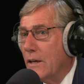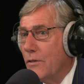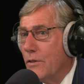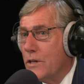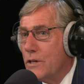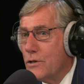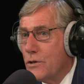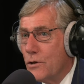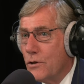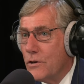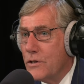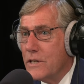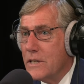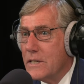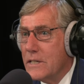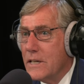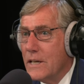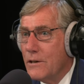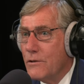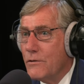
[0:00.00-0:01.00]
the
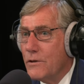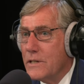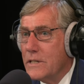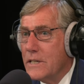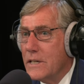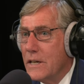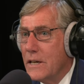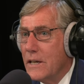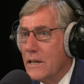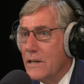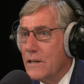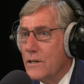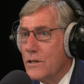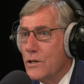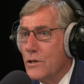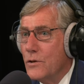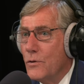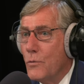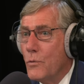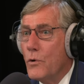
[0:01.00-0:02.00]
church's interest in it
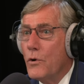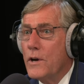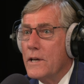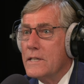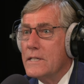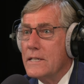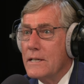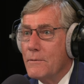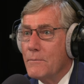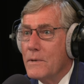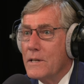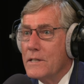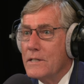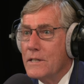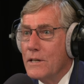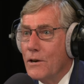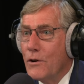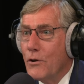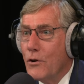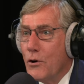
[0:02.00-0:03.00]
to Roy
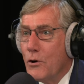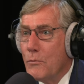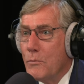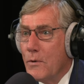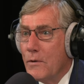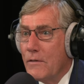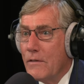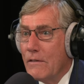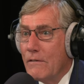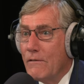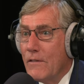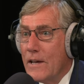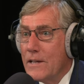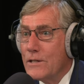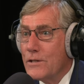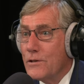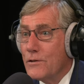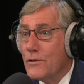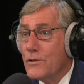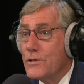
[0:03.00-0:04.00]
Simmons and a group of
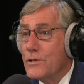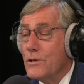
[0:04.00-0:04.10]
investors.